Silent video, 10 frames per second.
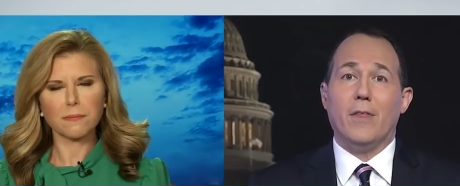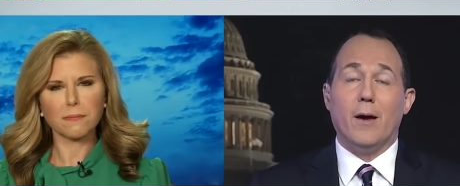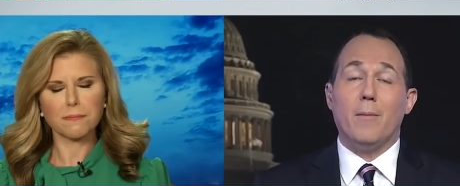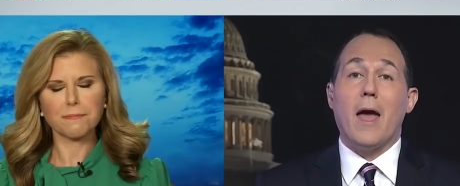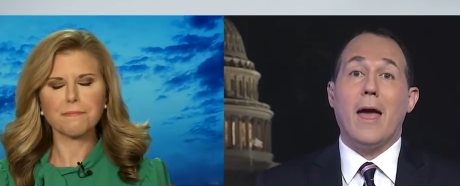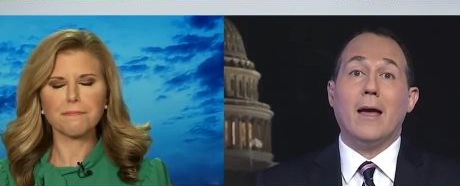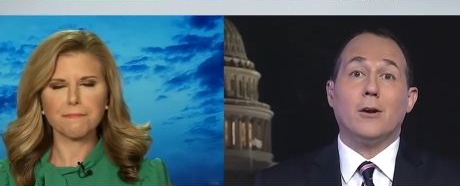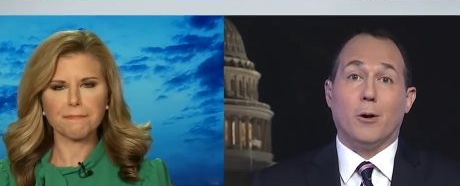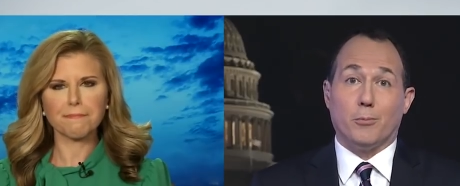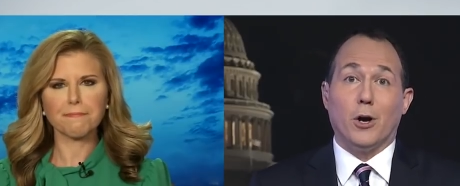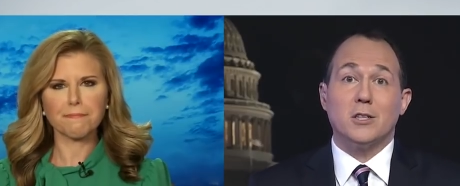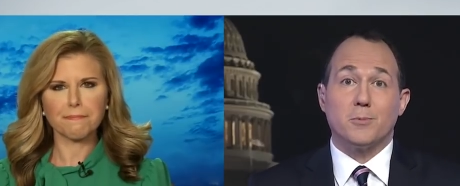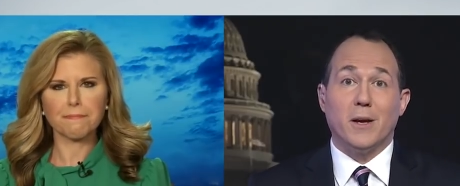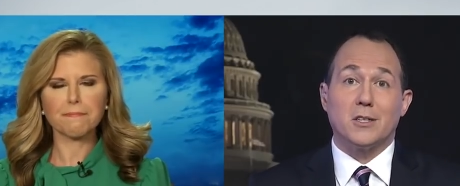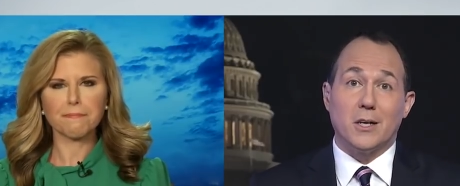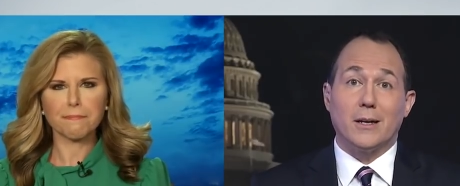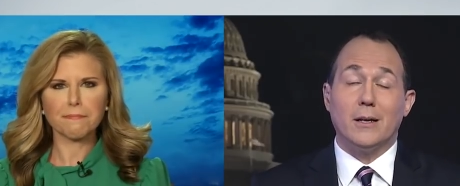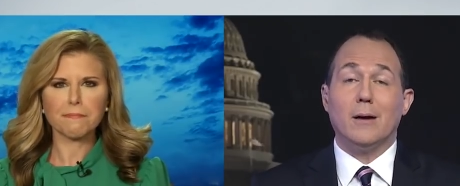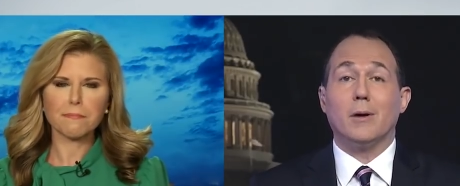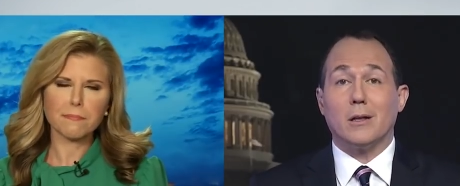Speaker 1: them and our prospects
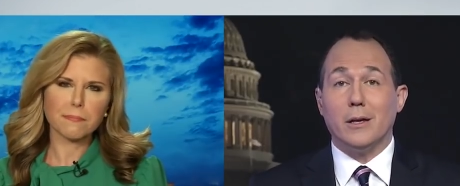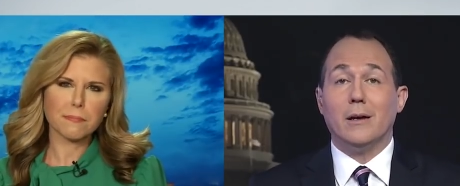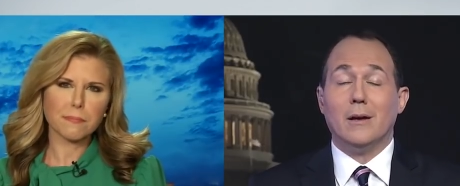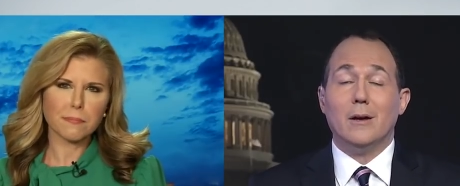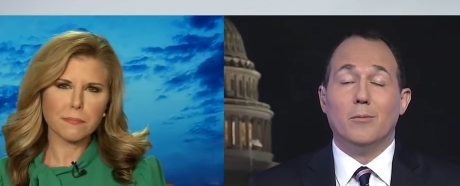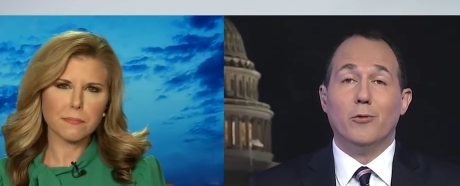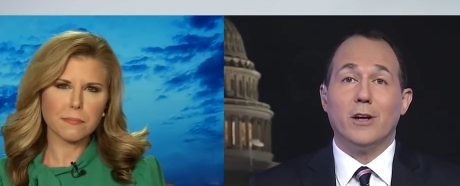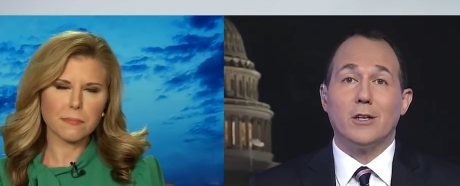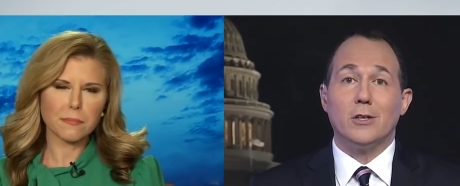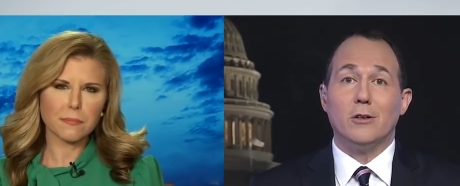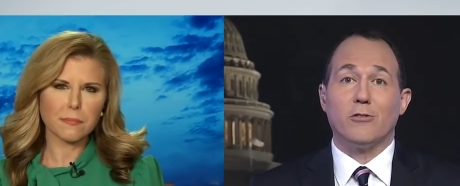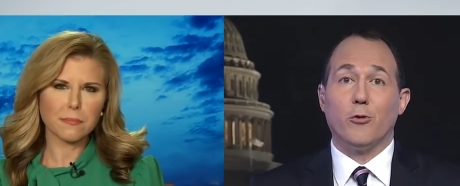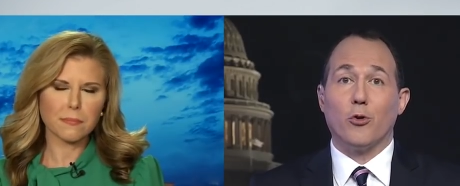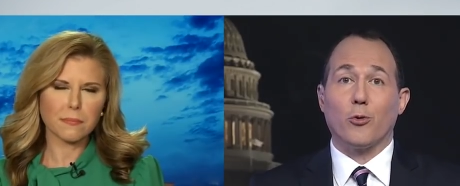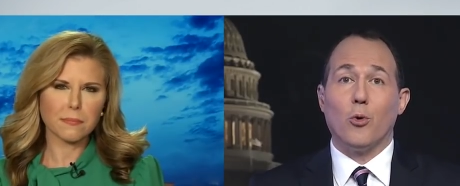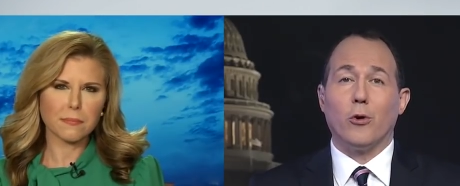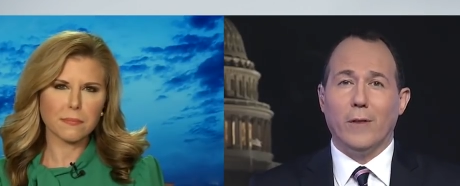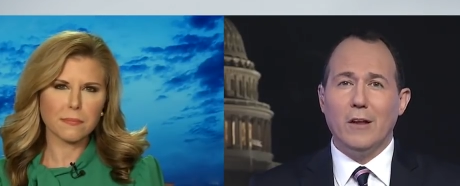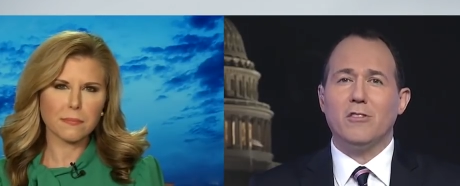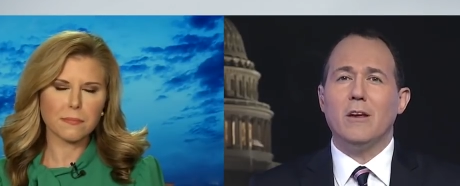economically moving into this fourth quarter.
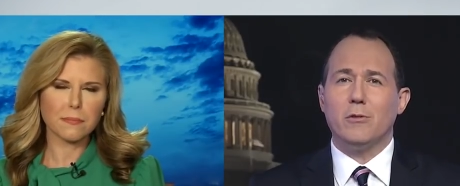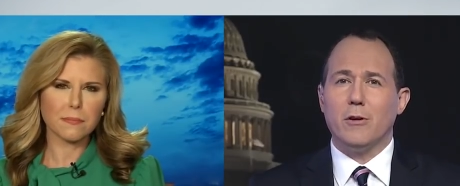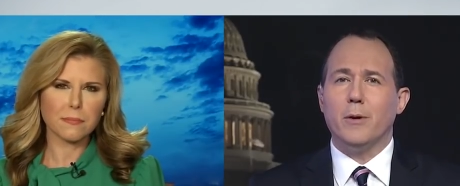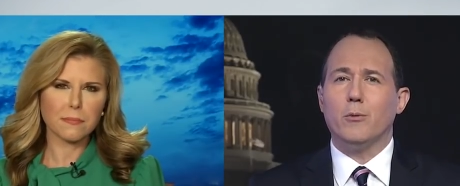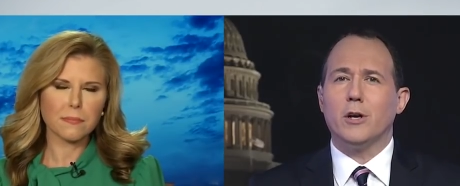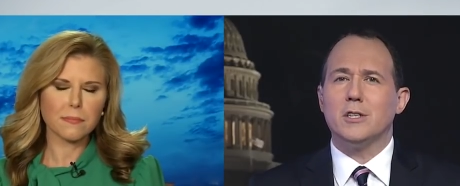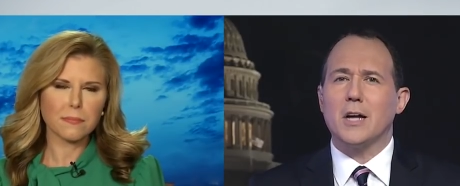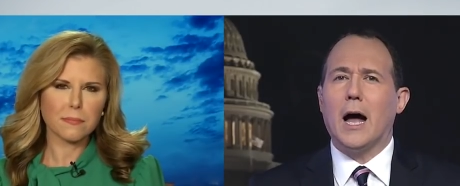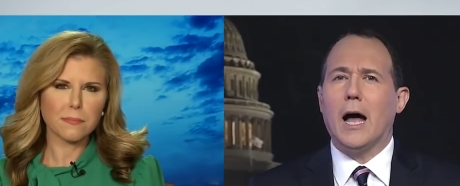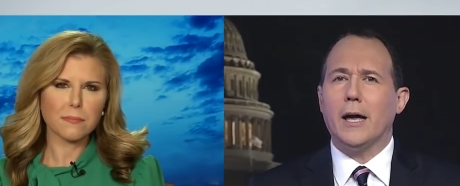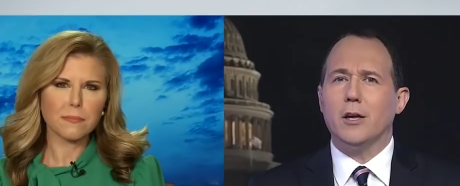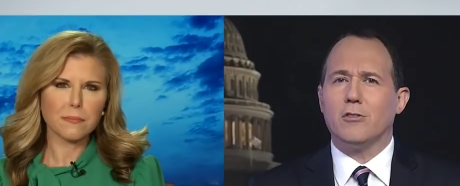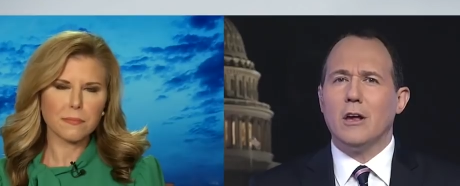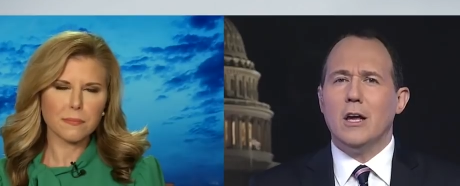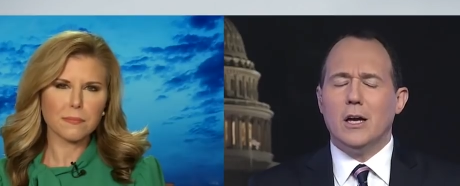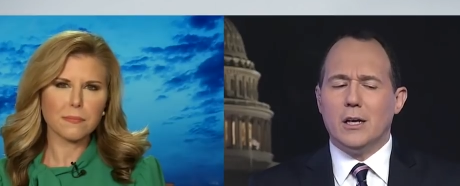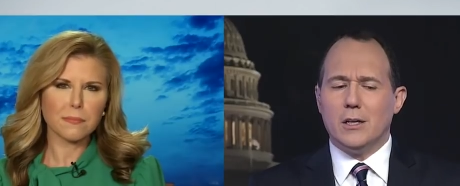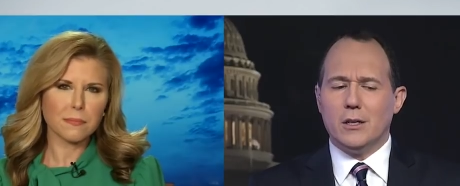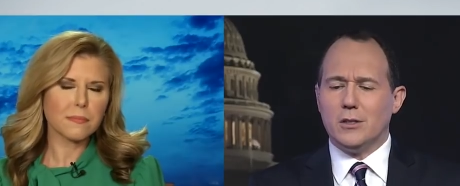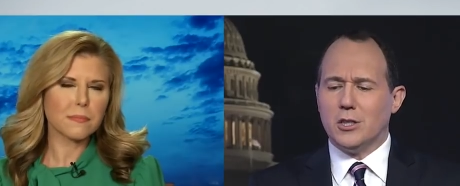That seems to be where his eye is,
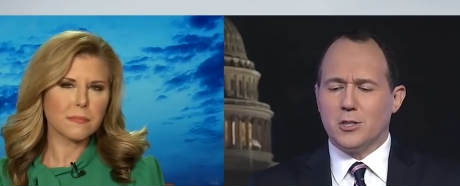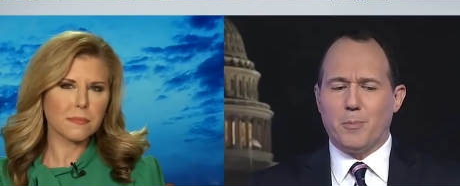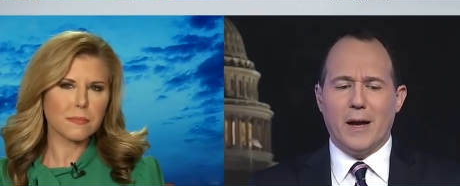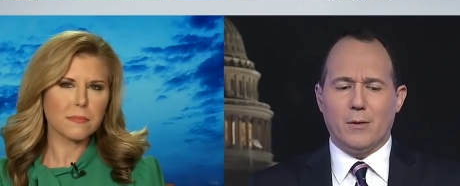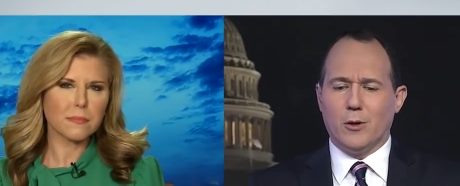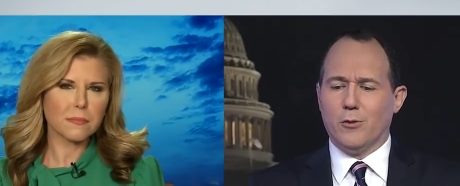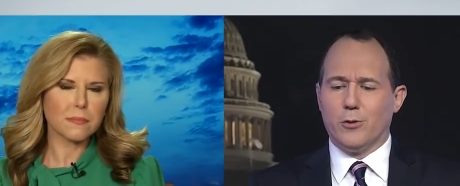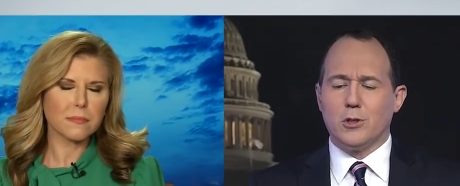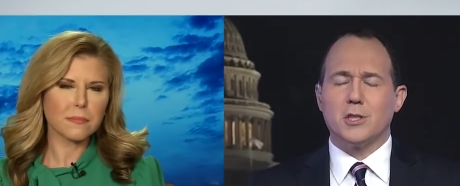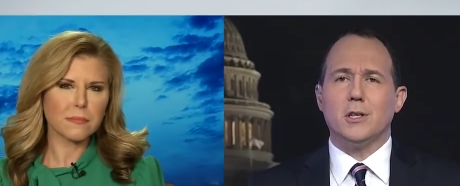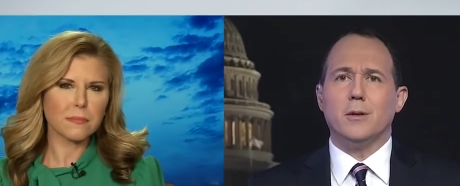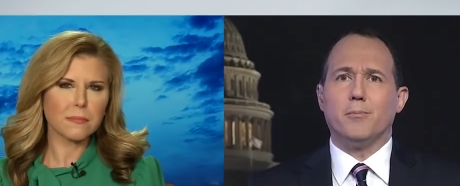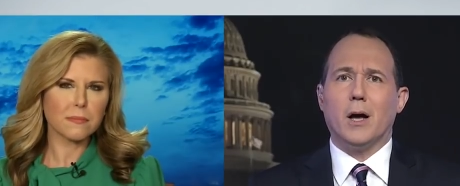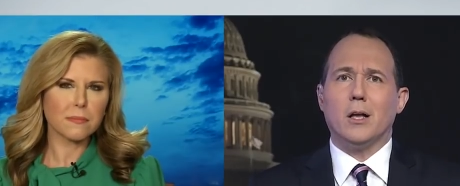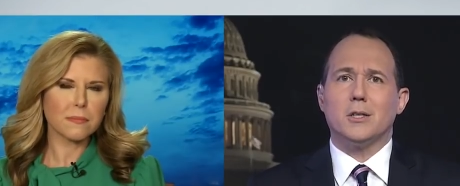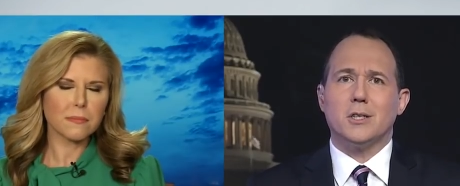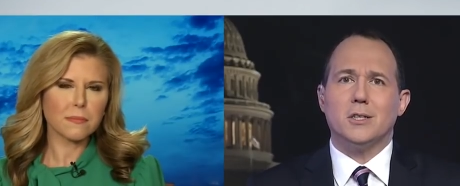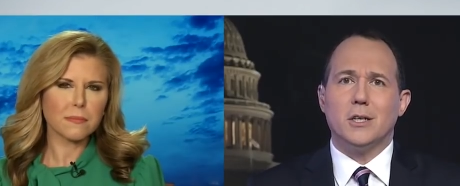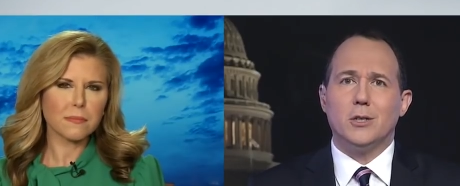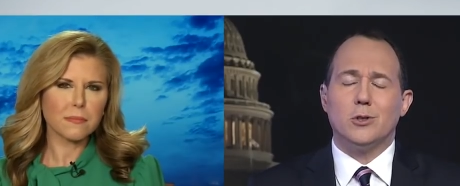uh, despite the diversity of
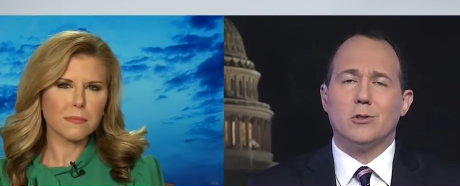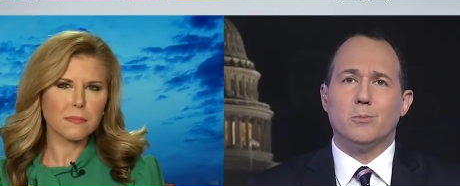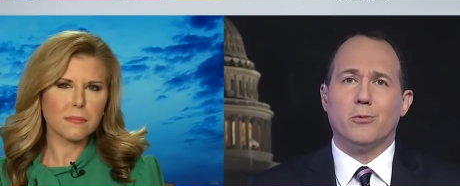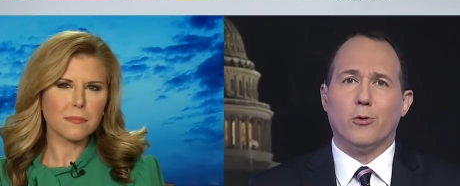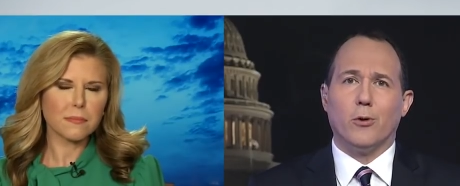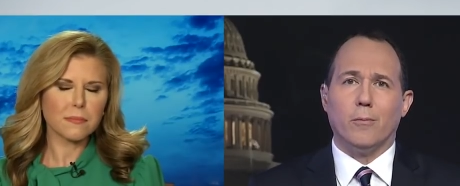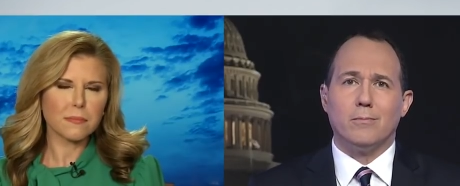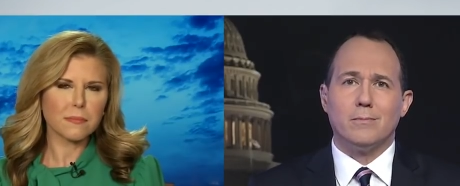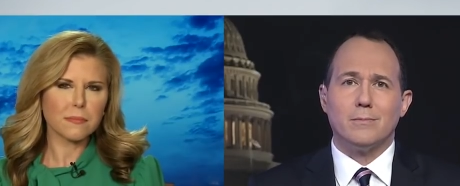policies and issues before him.